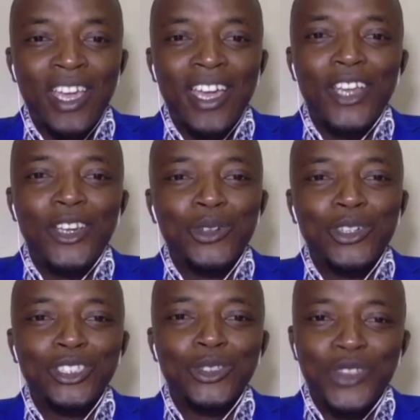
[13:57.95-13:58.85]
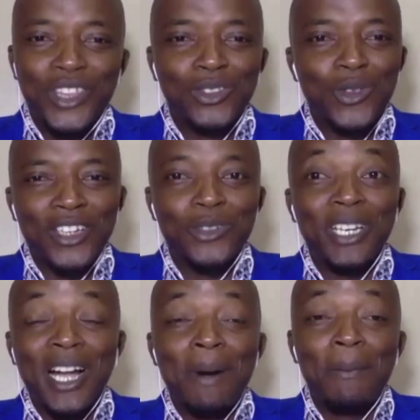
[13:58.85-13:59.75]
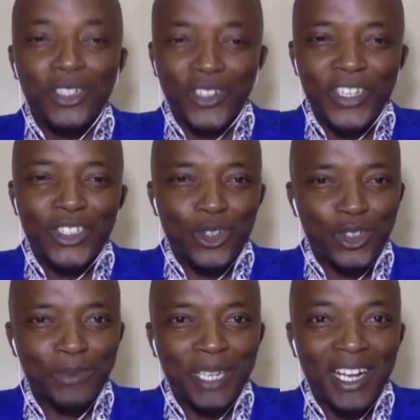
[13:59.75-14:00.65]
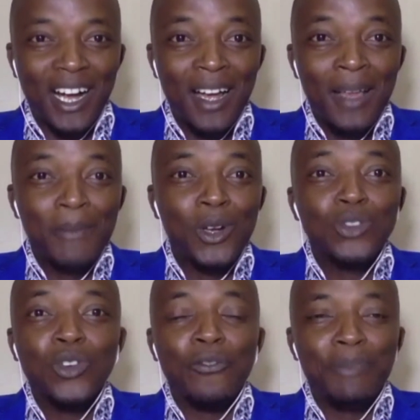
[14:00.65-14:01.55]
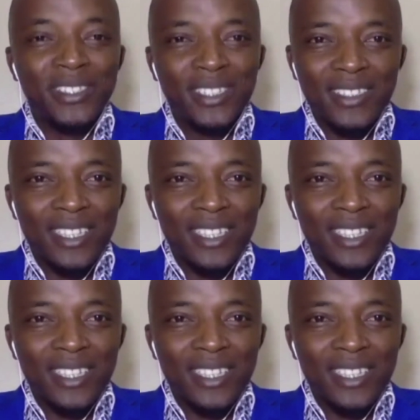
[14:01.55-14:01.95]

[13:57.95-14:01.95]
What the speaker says: And you not to do this so that you become a motivational speaker because of business